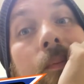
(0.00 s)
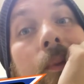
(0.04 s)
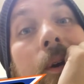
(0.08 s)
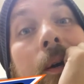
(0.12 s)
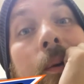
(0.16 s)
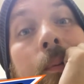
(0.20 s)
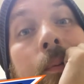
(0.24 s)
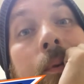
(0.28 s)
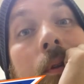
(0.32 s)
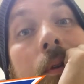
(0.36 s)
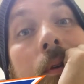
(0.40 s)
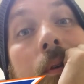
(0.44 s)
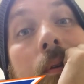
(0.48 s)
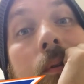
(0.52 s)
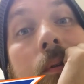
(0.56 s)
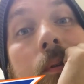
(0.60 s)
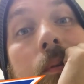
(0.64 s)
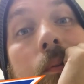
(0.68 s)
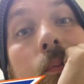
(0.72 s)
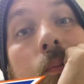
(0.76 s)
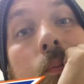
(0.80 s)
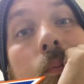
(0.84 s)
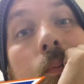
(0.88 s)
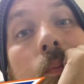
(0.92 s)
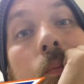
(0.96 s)
maybe
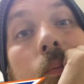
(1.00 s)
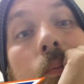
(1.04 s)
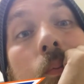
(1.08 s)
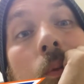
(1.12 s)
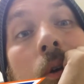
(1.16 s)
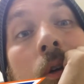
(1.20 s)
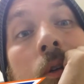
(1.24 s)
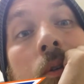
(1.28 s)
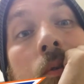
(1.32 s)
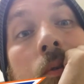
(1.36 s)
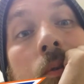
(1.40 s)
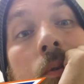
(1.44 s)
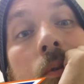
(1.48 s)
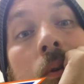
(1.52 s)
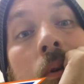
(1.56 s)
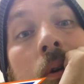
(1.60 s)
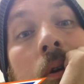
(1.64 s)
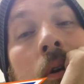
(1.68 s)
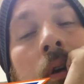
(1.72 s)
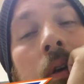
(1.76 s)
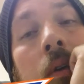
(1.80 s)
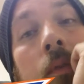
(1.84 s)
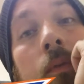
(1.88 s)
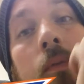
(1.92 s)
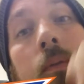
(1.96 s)
this, I just
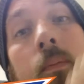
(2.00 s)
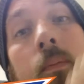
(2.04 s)
thought I'd